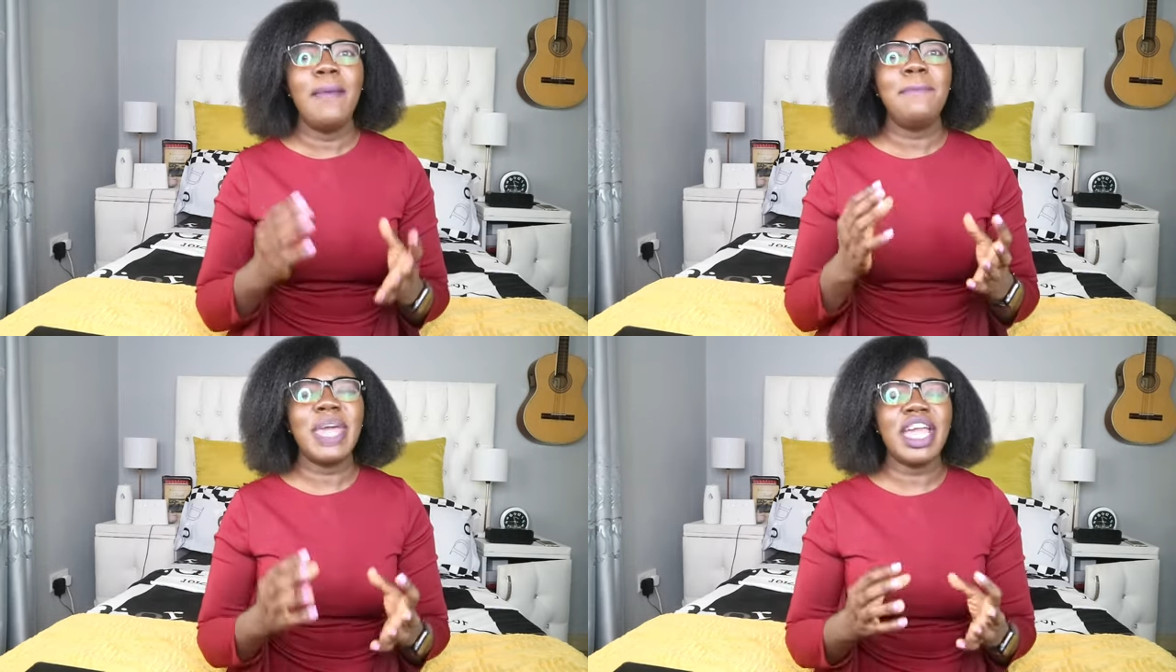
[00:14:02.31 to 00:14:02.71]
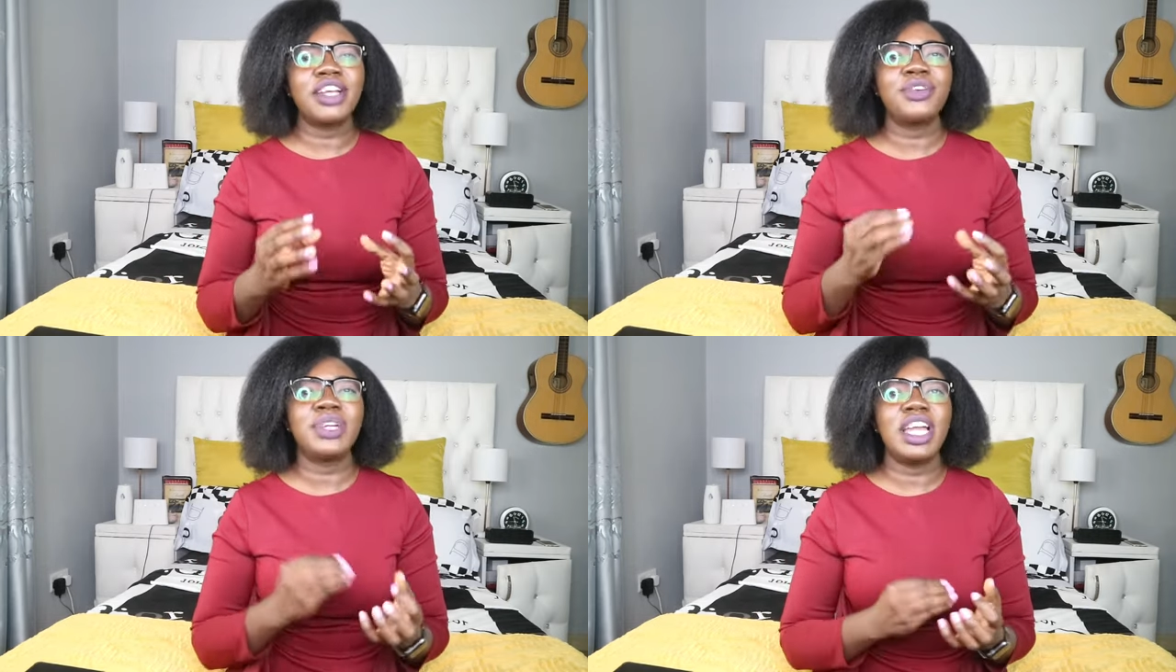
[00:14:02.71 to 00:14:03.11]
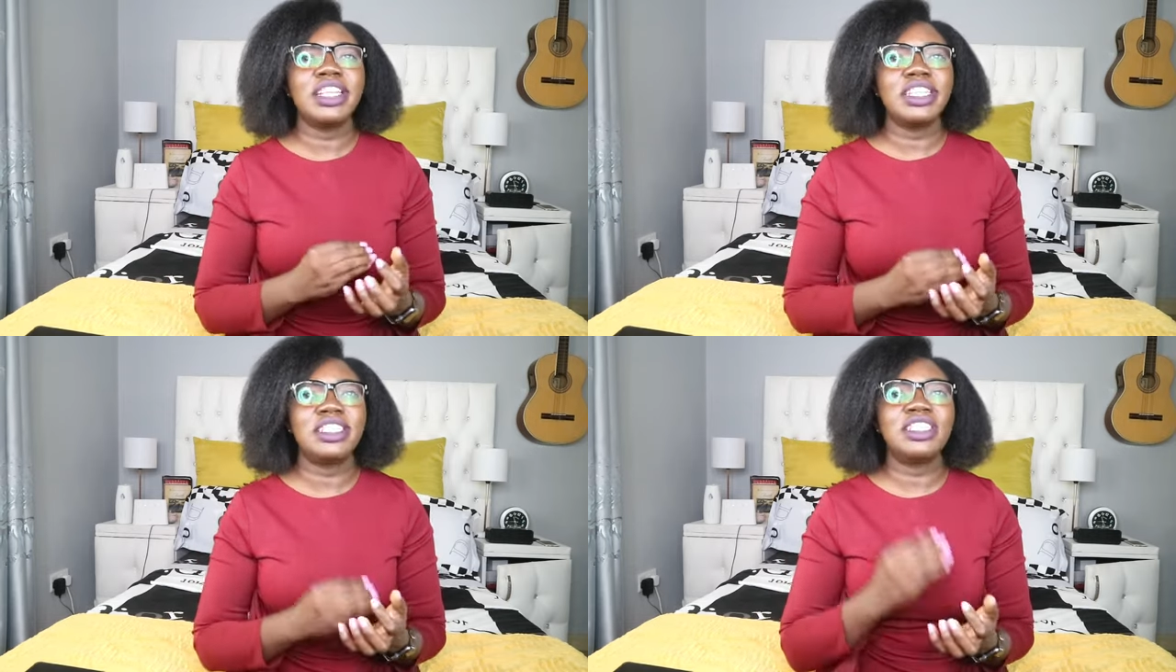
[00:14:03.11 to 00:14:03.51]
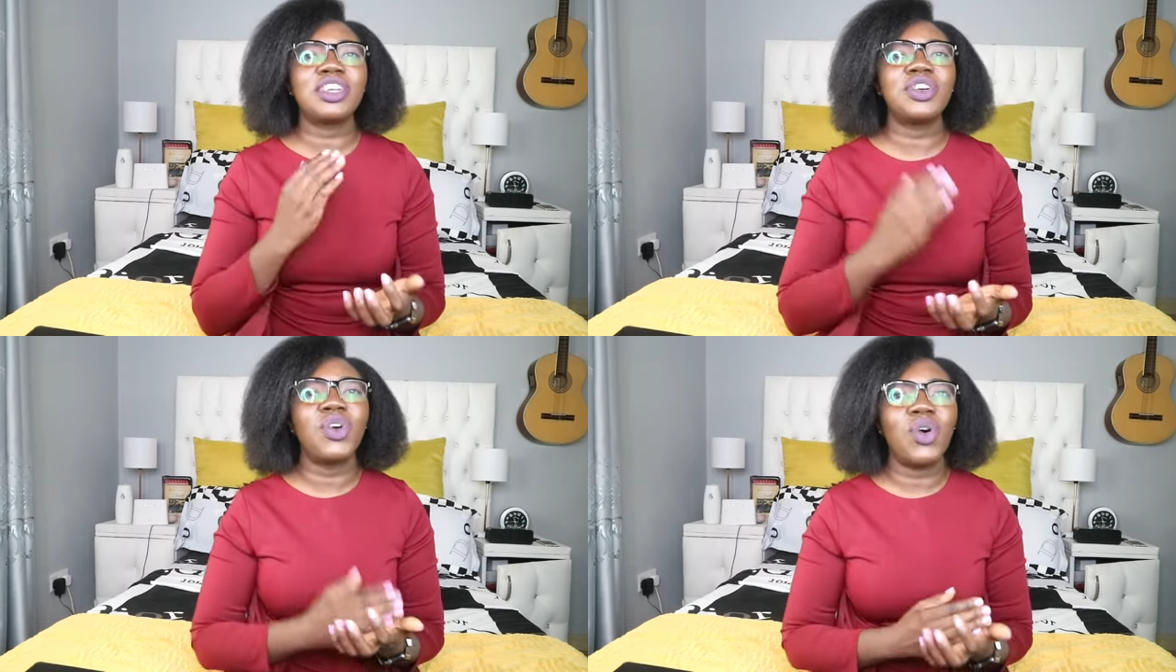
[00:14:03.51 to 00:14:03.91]
Make
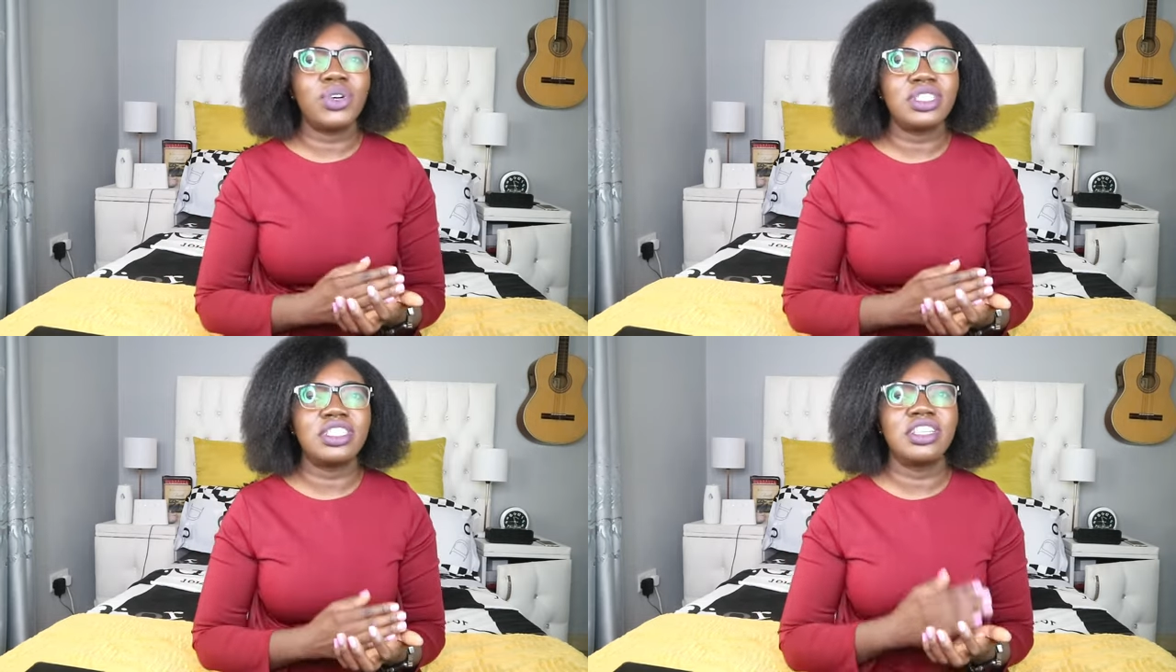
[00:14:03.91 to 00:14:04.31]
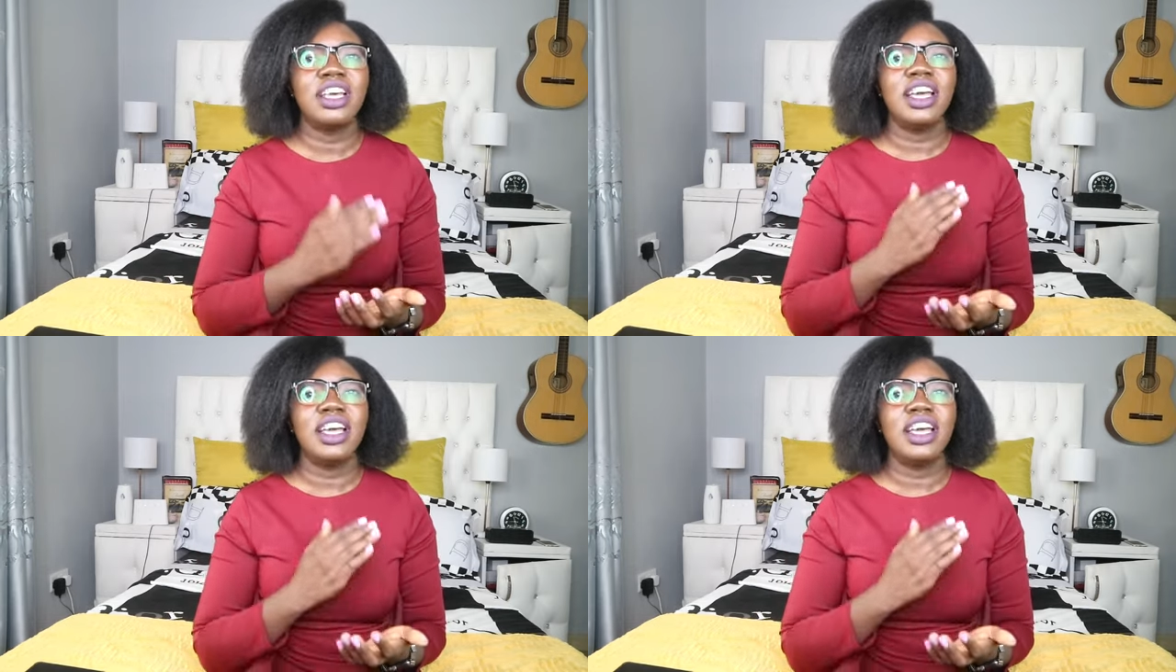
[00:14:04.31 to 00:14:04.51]
realistic goals.